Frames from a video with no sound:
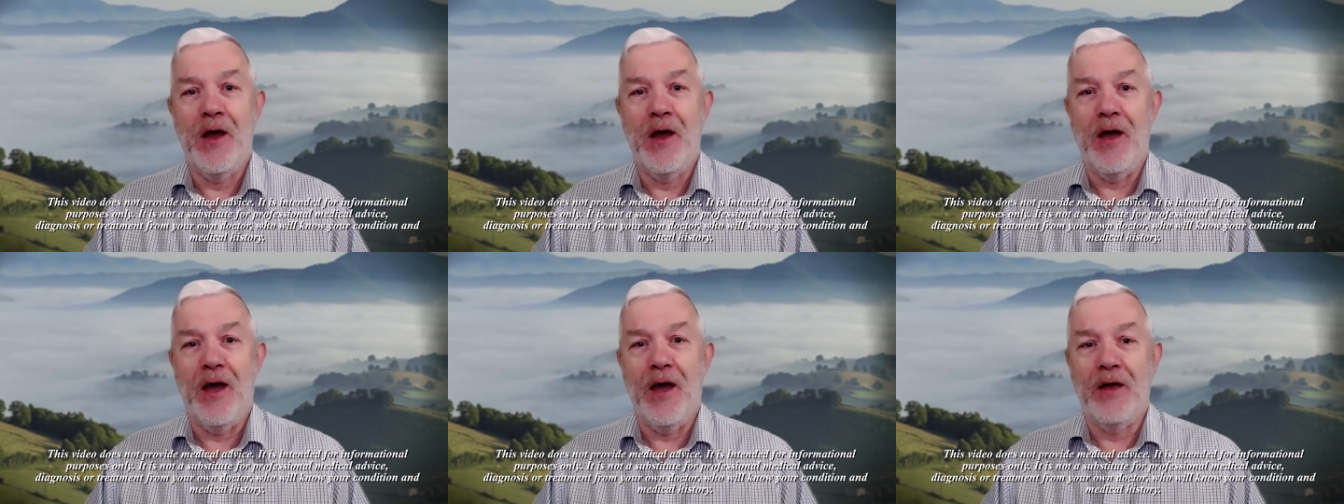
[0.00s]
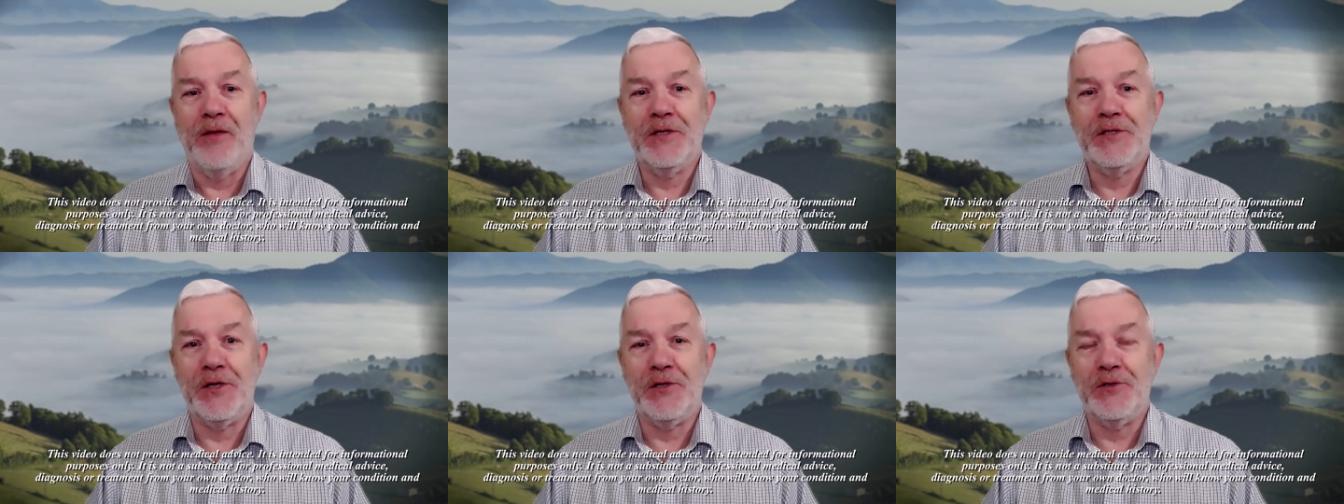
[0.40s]
Uh,
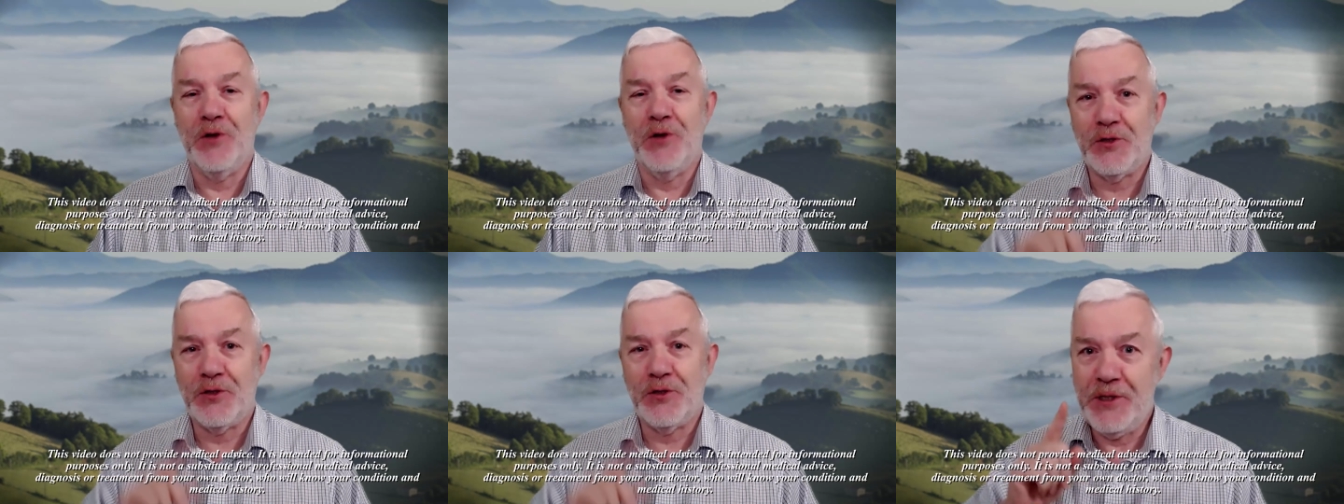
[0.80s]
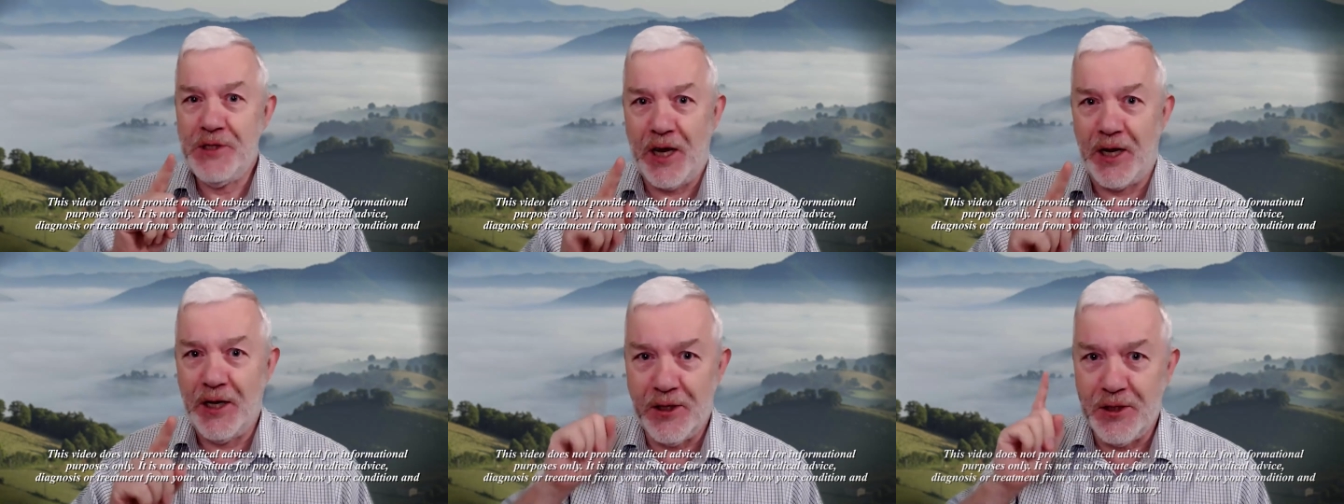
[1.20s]
this is not to be
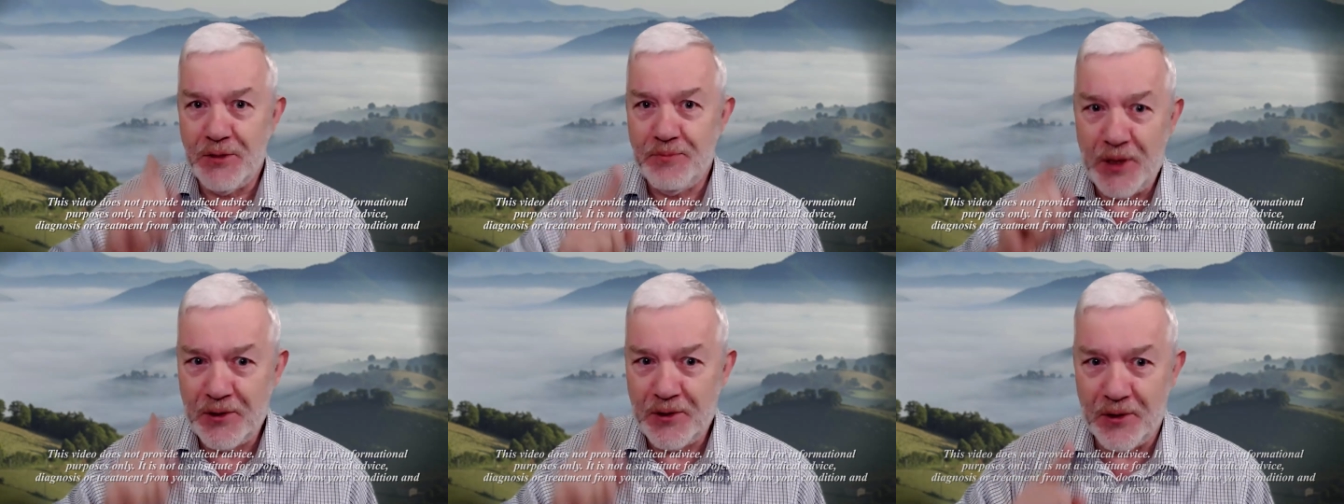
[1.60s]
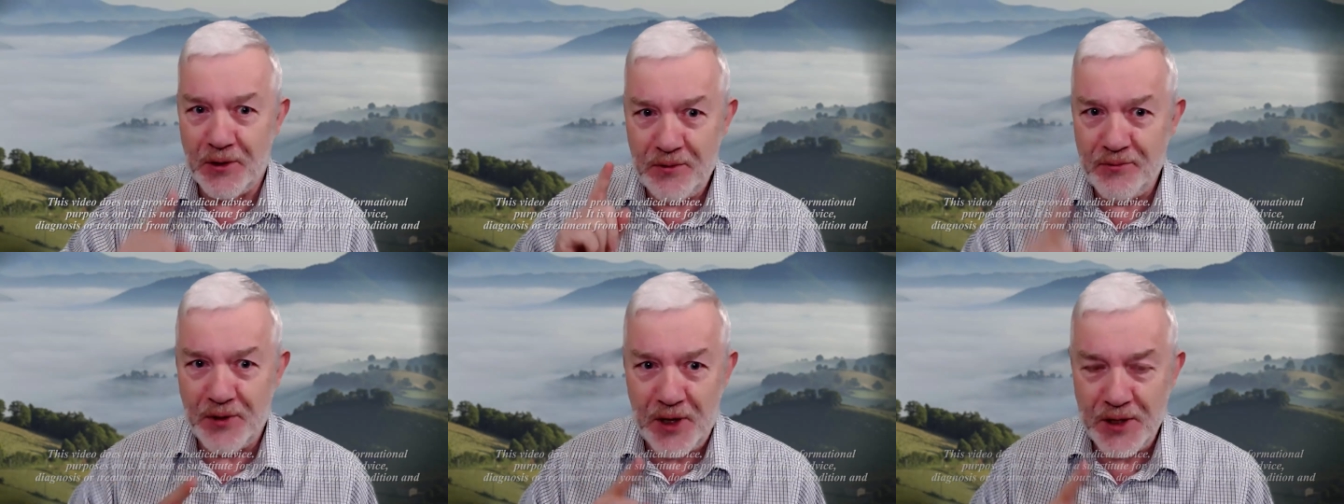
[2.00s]
taken as medical
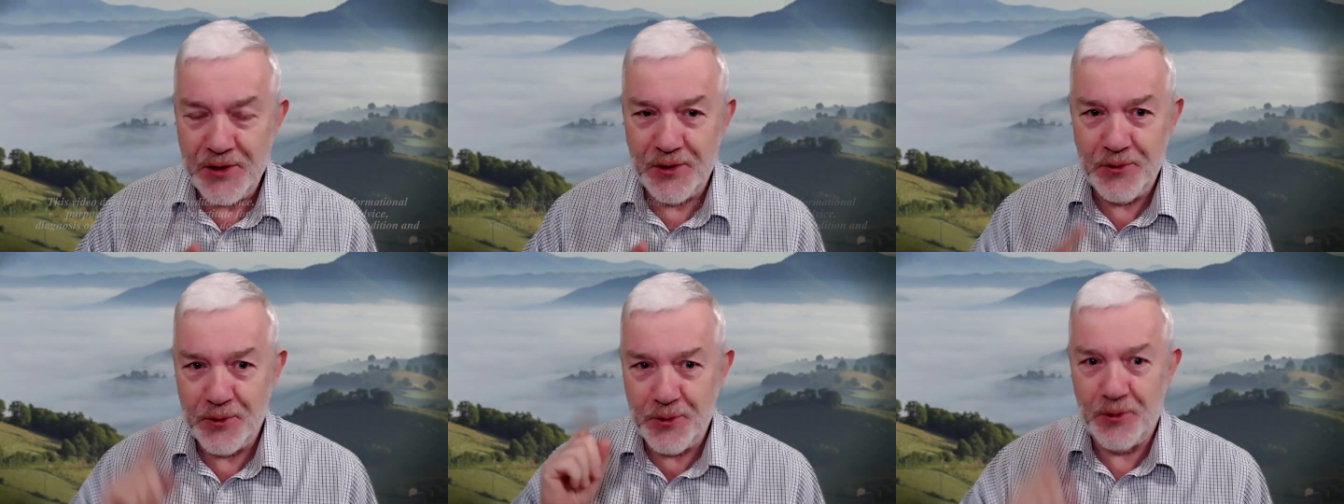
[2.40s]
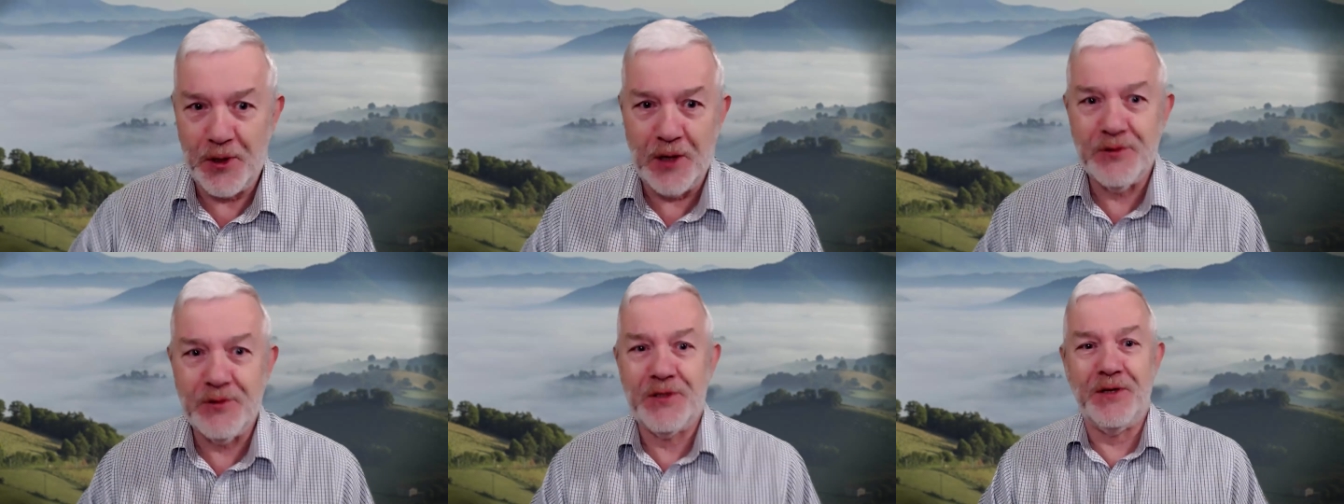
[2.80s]
advice. You should go
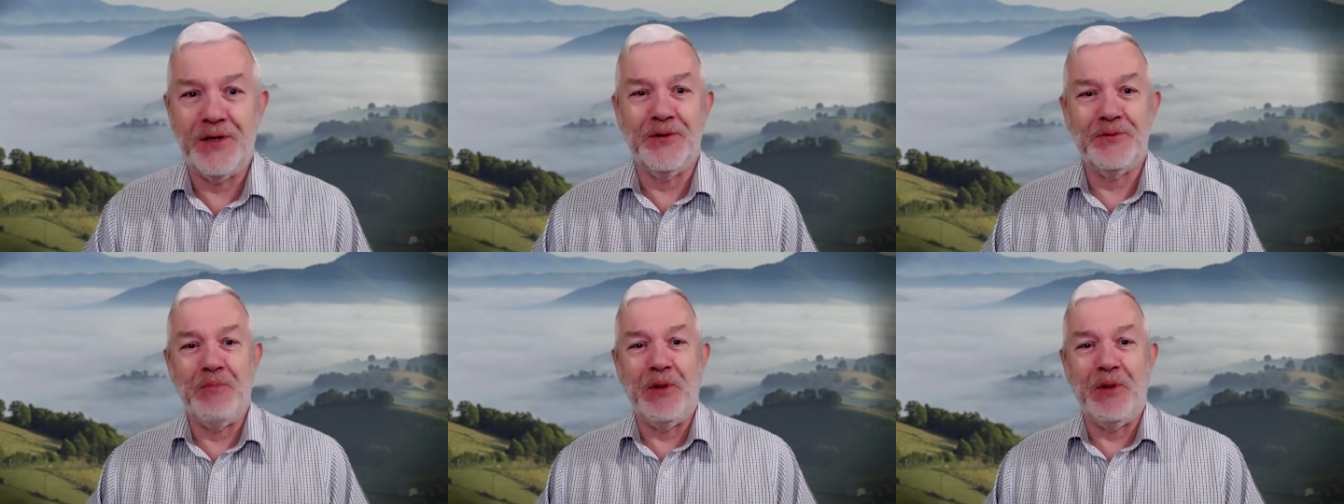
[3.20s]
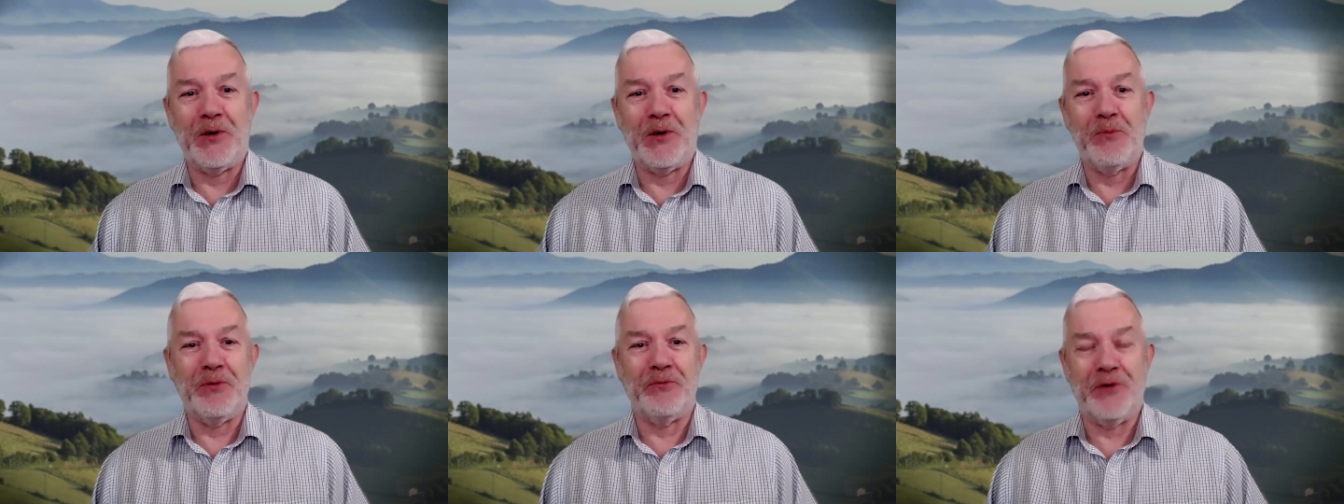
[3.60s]
and see your
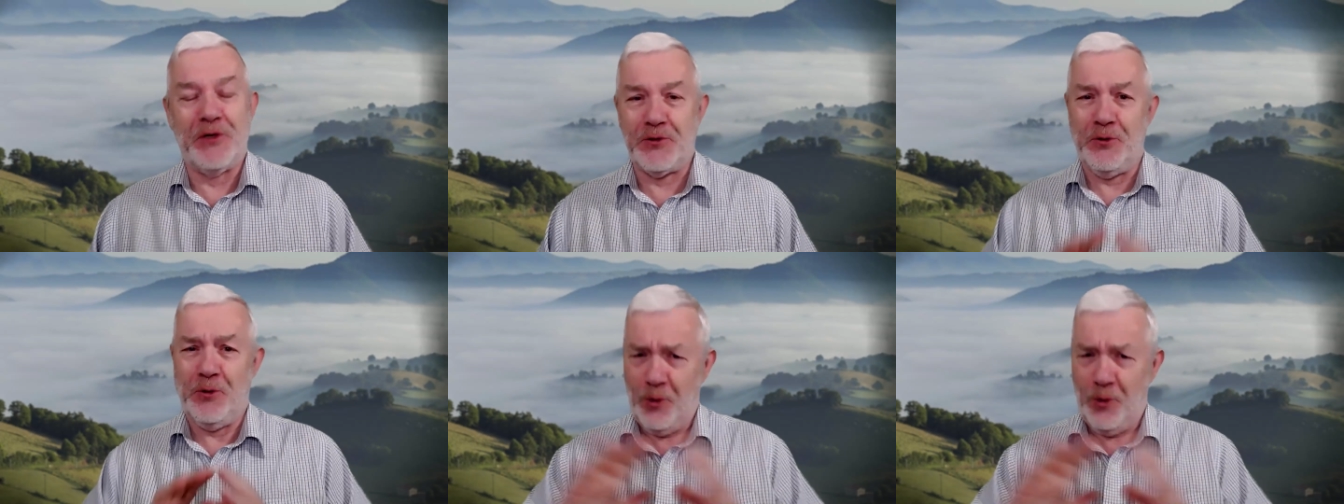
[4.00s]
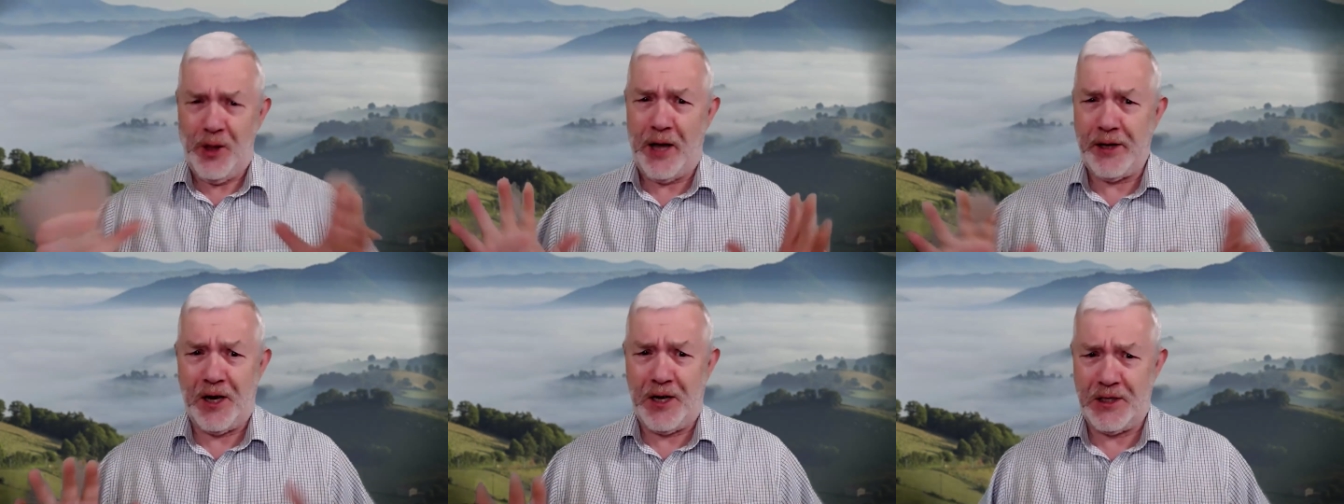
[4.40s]
medical professional, all
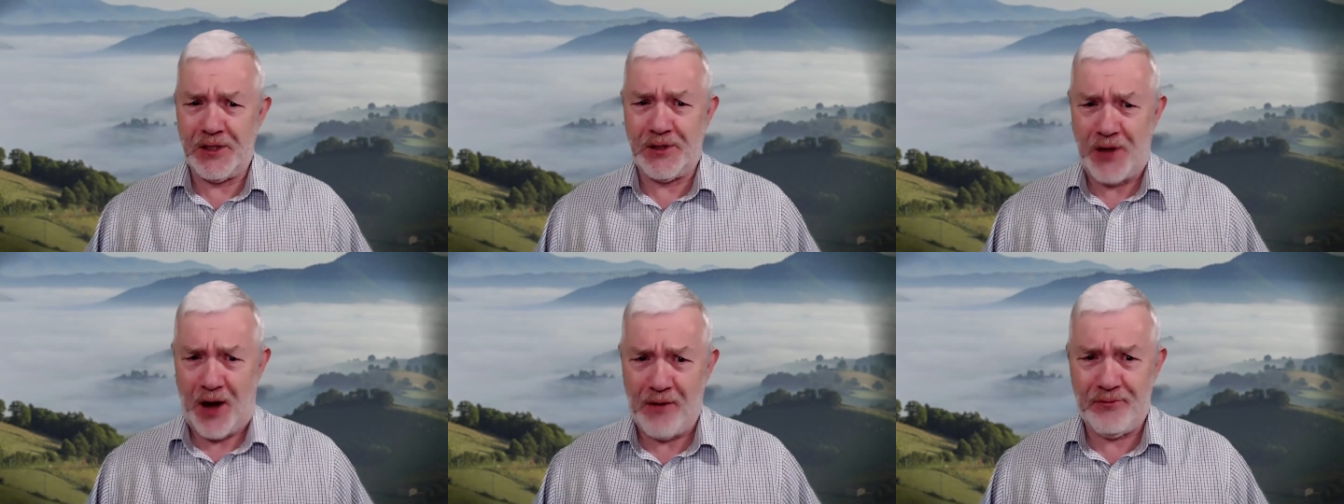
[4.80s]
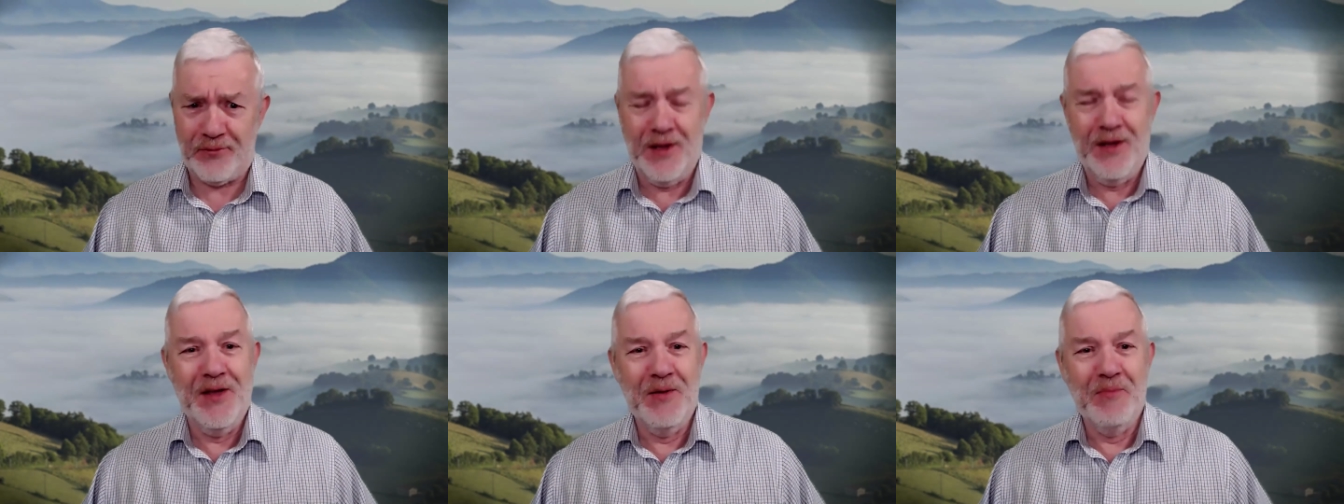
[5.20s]
that kind of
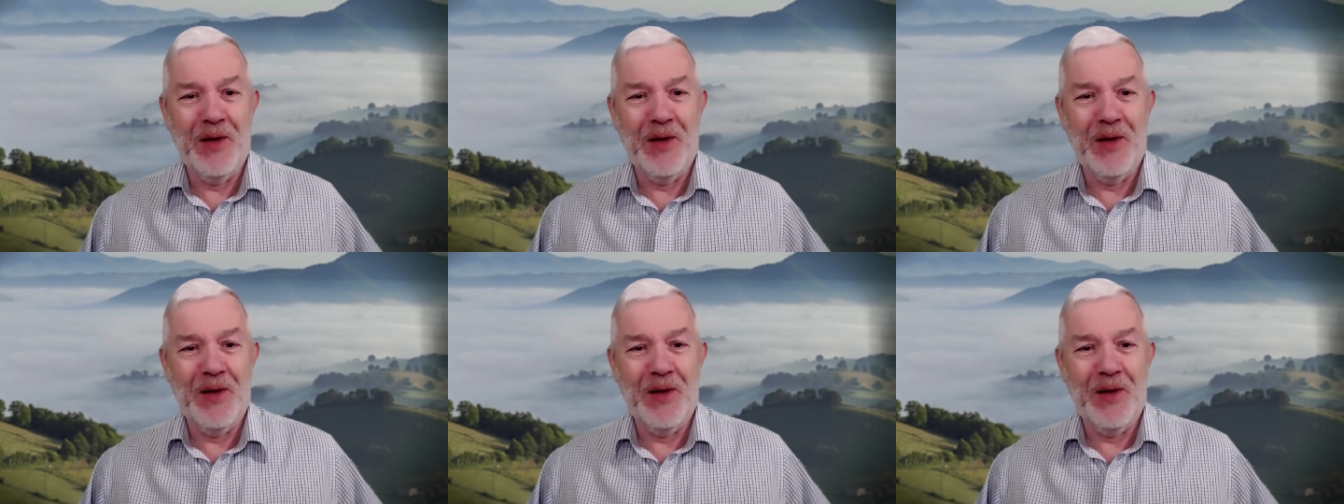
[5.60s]
stuff.